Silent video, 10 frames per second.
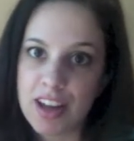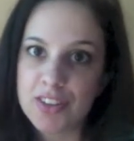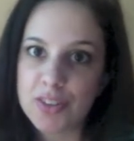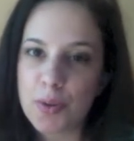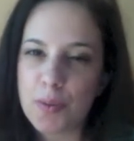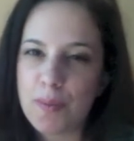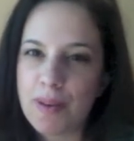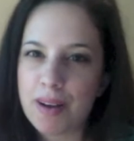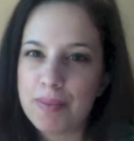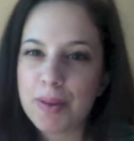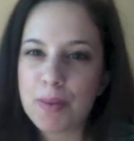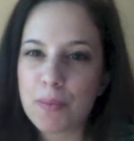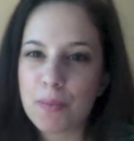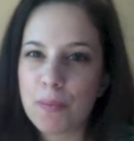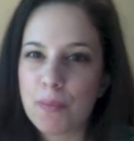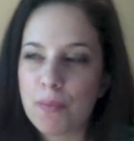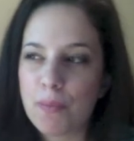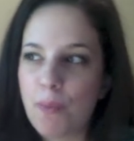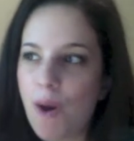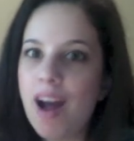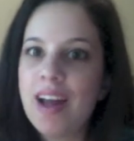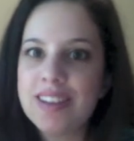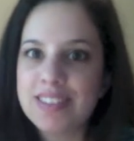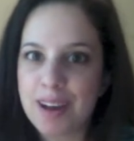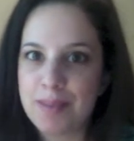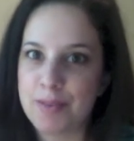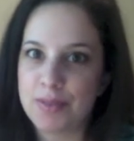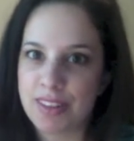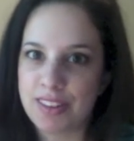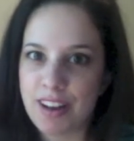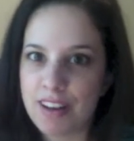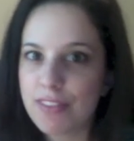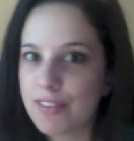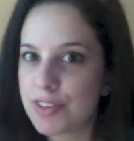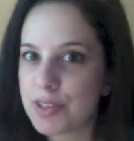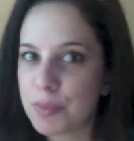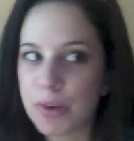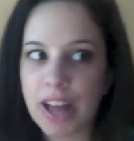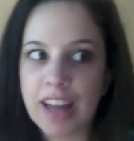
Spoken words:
So I'm like, why dominoes on the cover of this book?